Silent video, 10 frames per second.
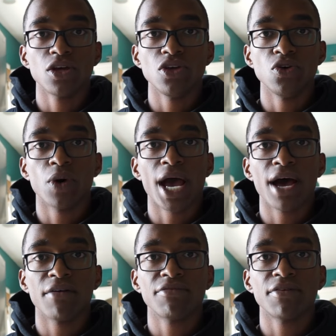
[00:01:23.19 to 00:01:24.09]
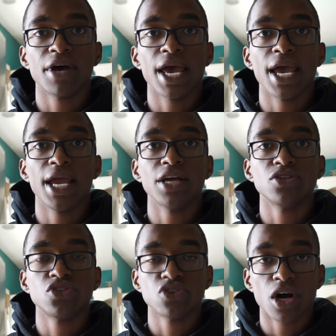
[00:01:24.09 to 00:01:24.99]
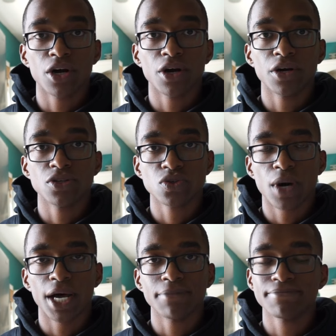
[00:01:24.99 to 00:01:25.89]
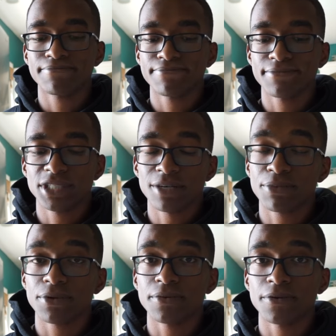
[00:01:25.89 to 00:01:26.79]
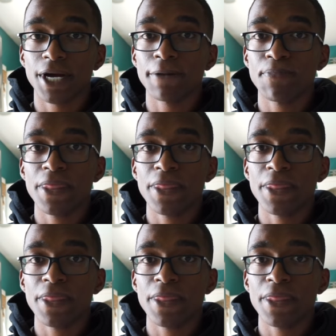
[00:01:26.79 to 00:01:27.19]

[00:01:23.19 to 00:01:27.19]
you will have a stronger squat. Simple, right?